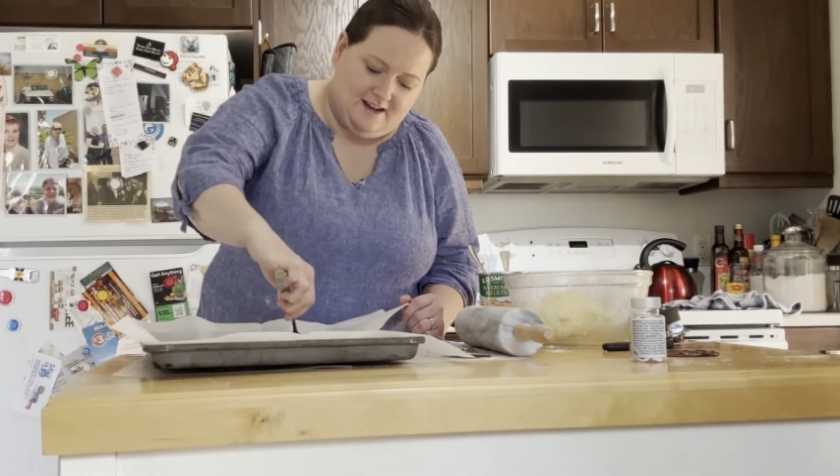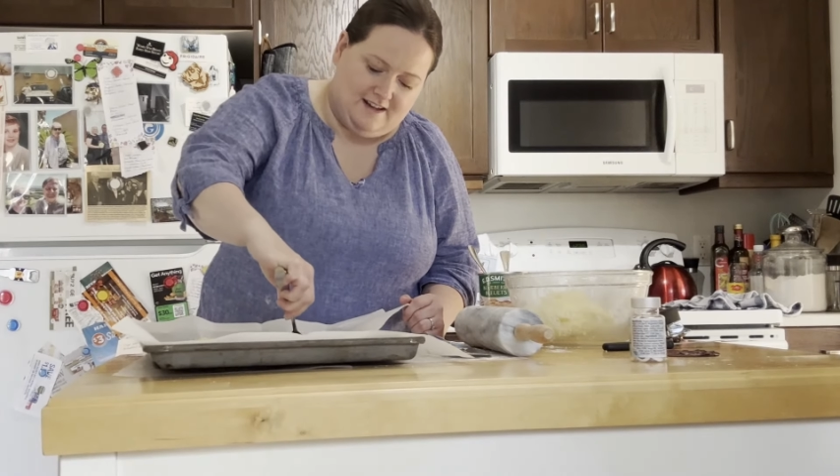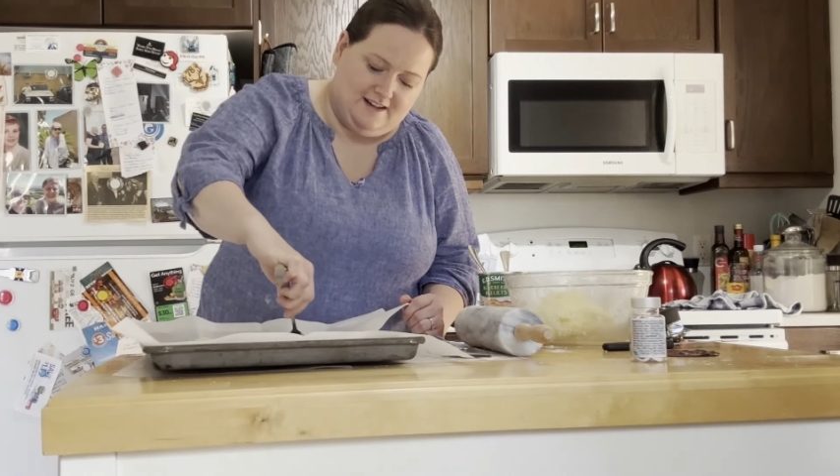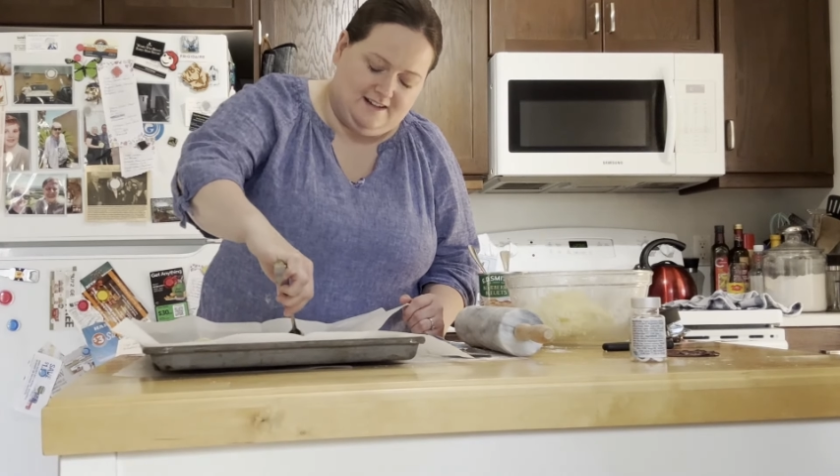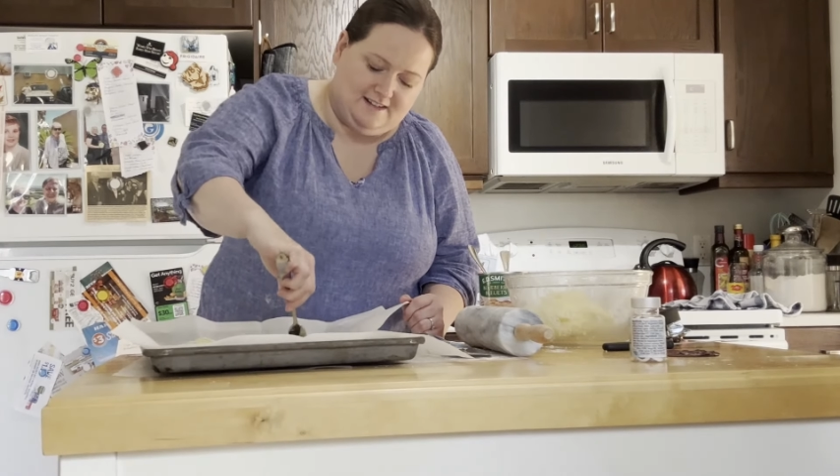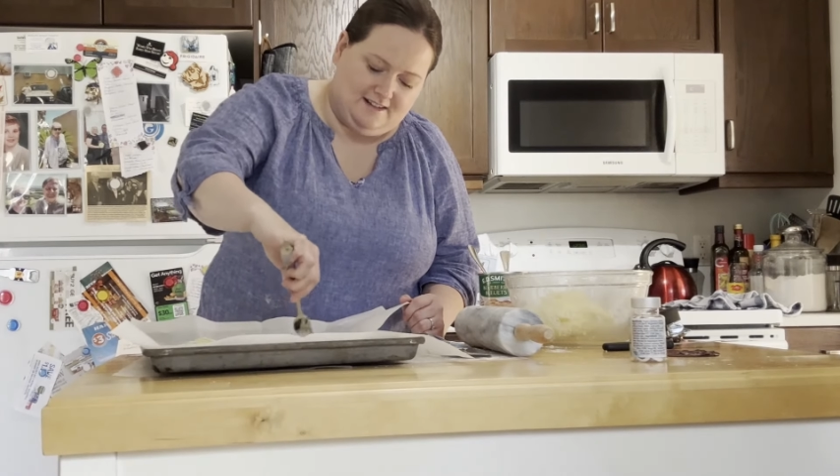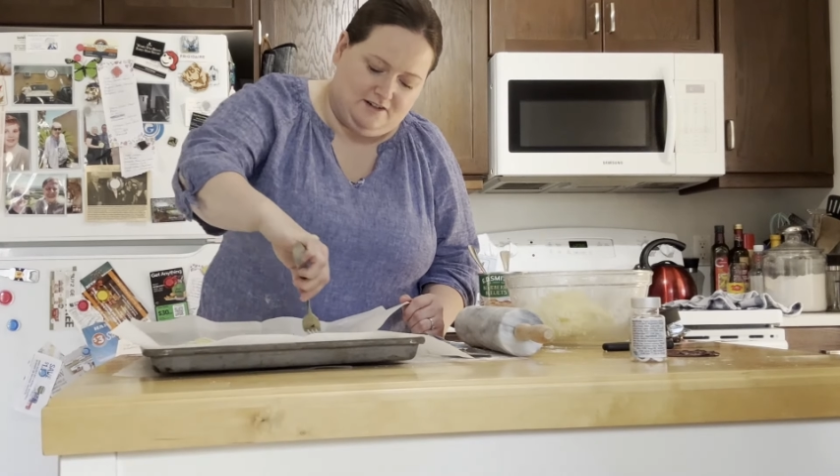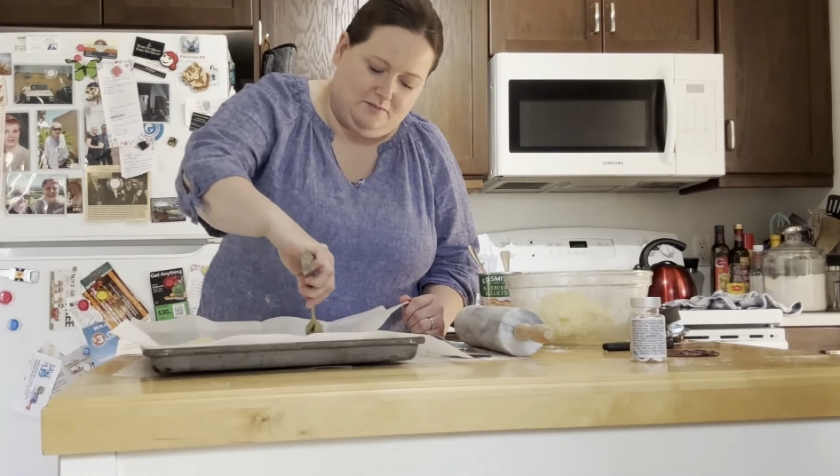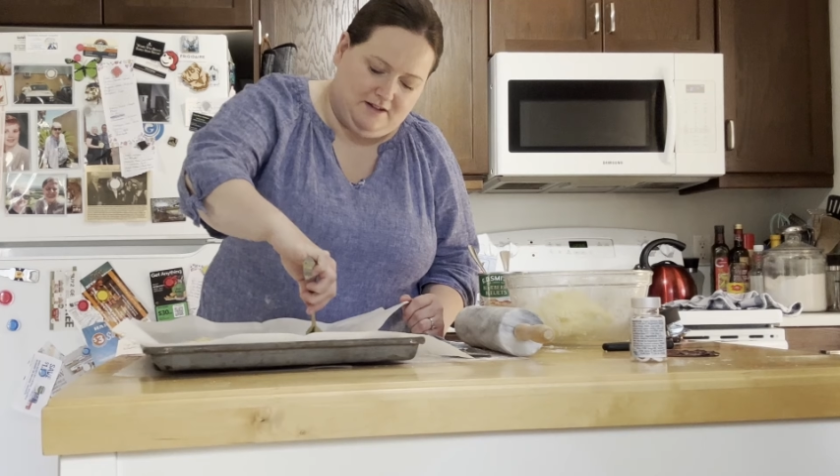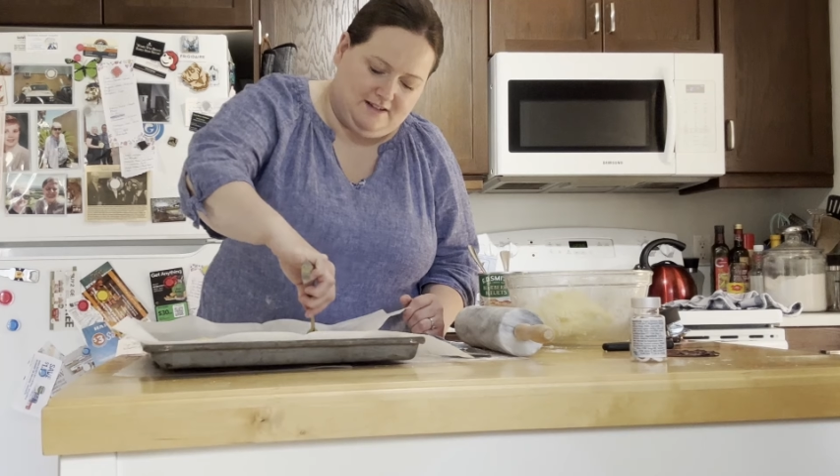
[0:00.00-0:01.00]
it is a
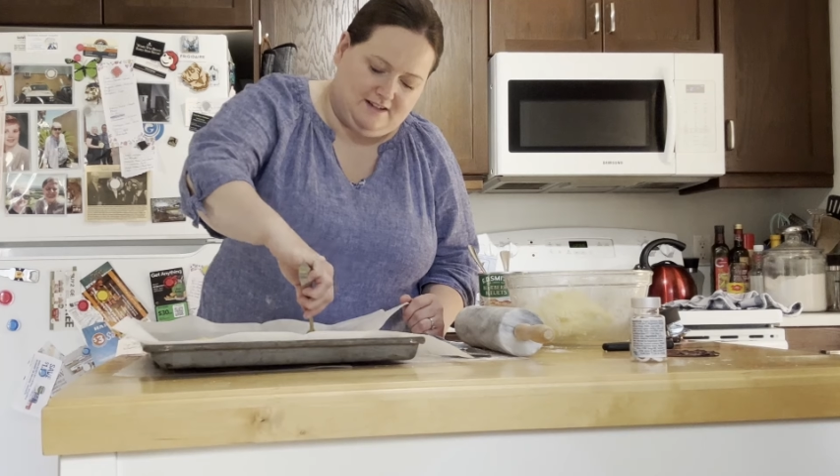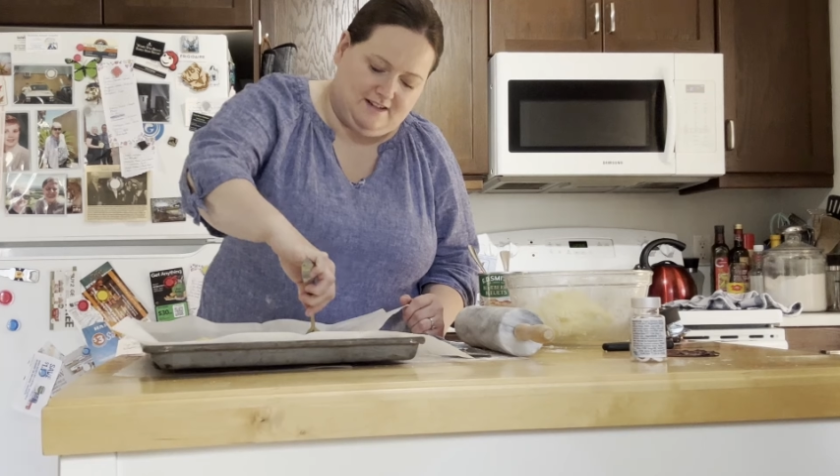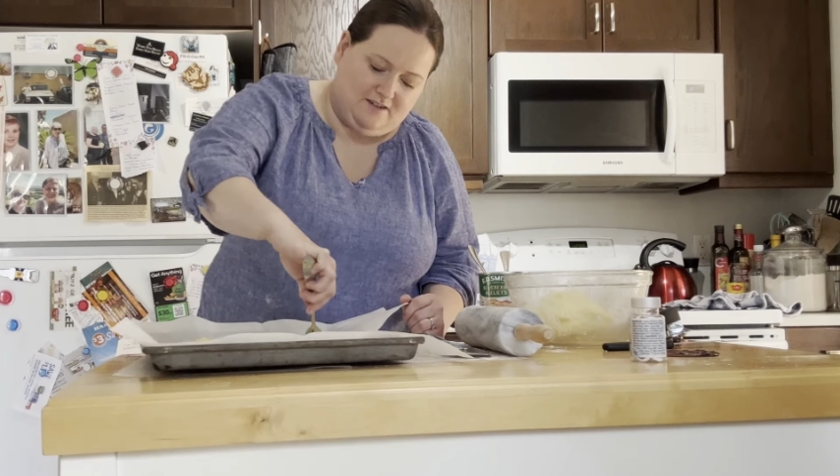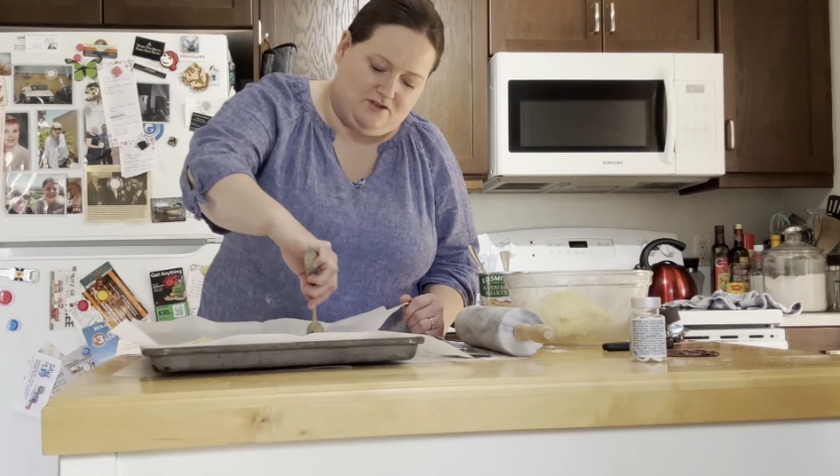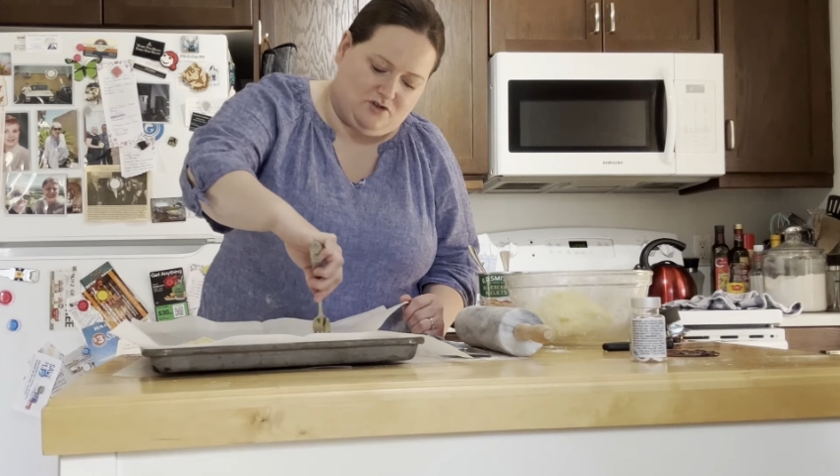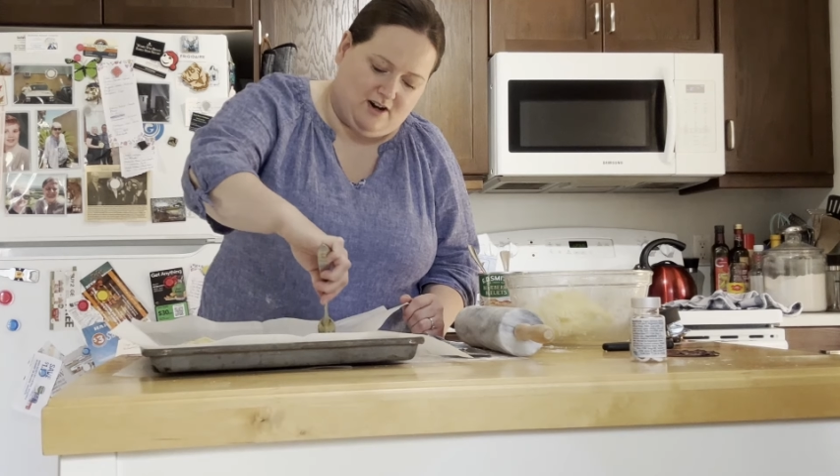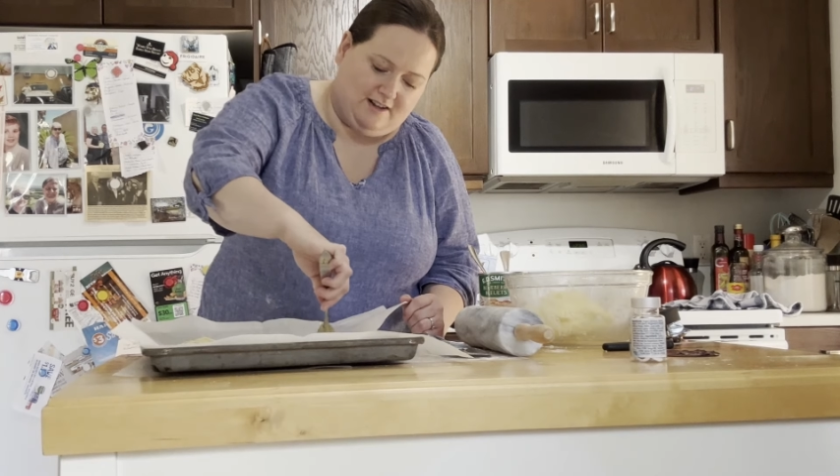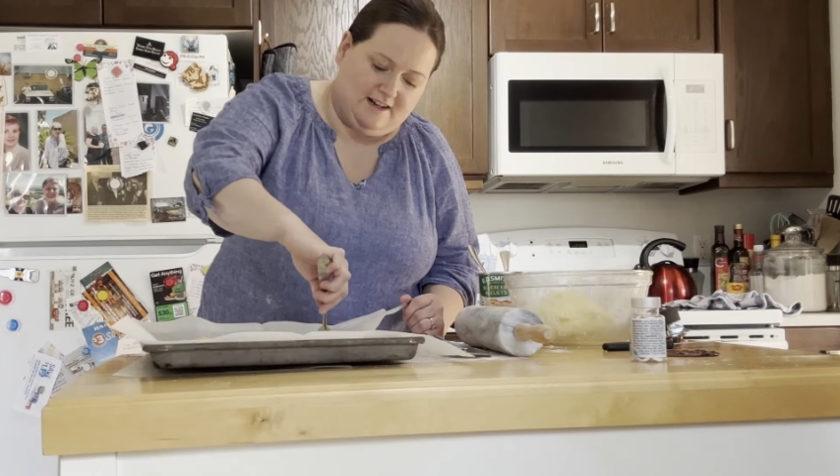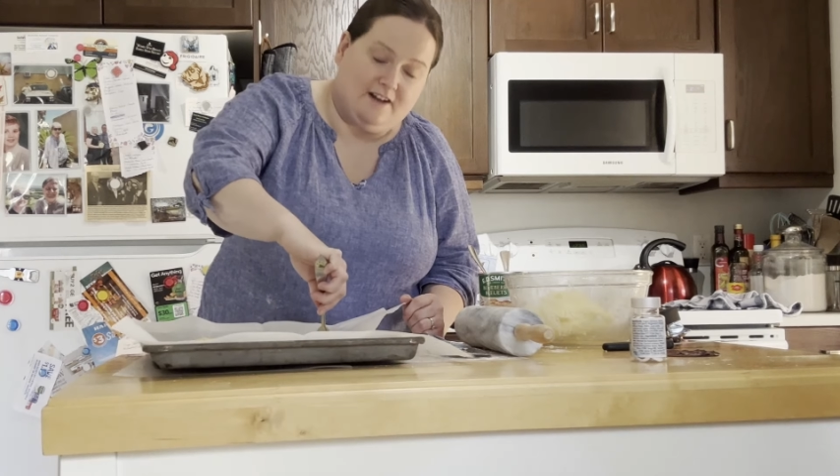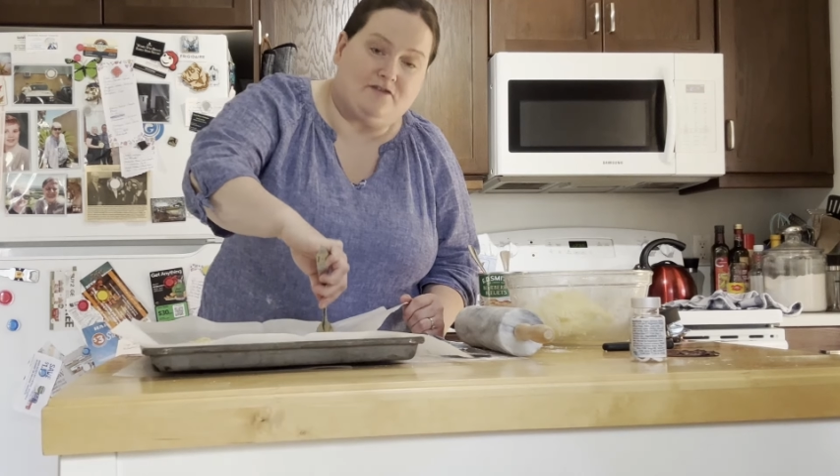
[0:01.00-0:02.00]
little bit of a trial
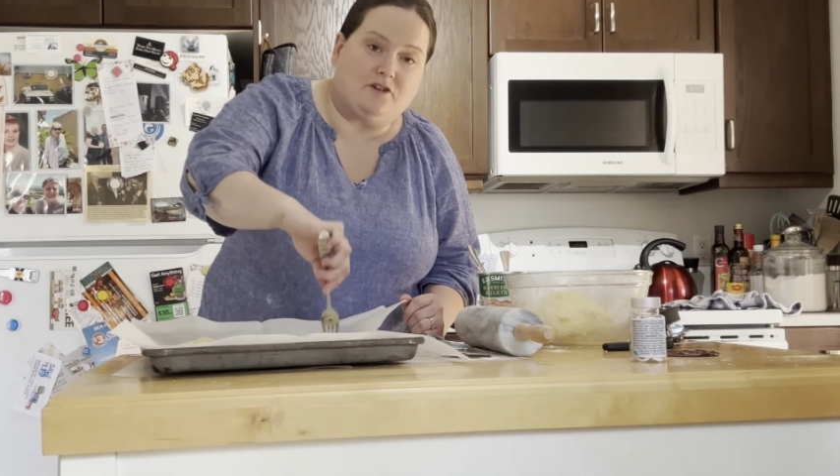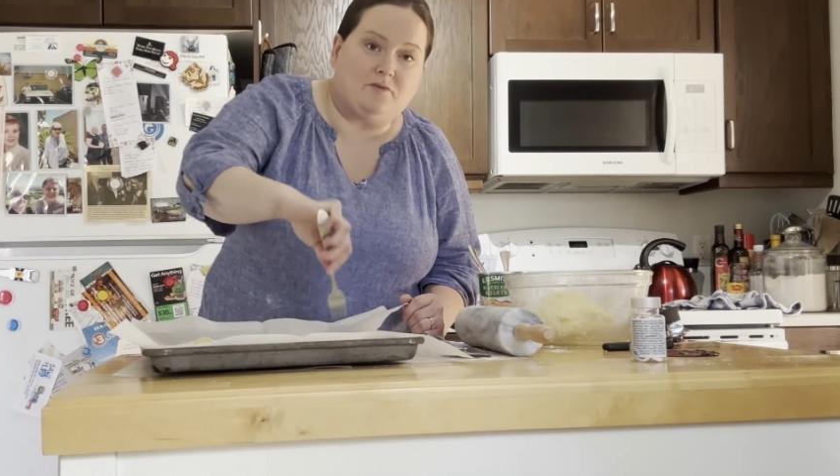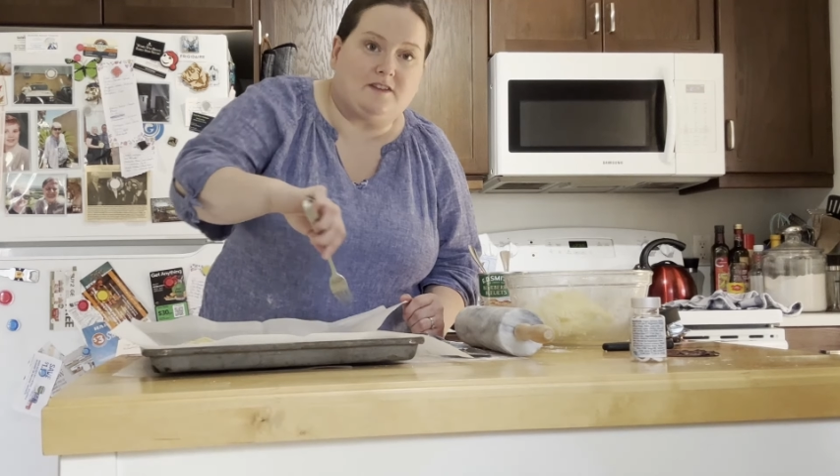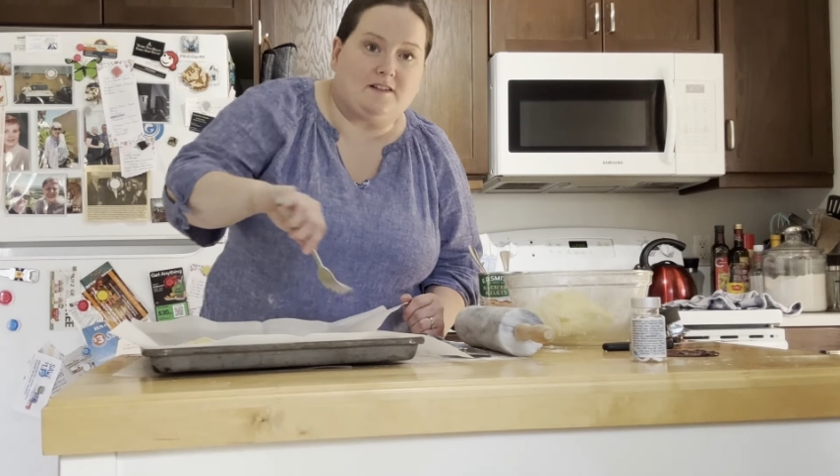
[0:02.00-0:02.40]
and effort with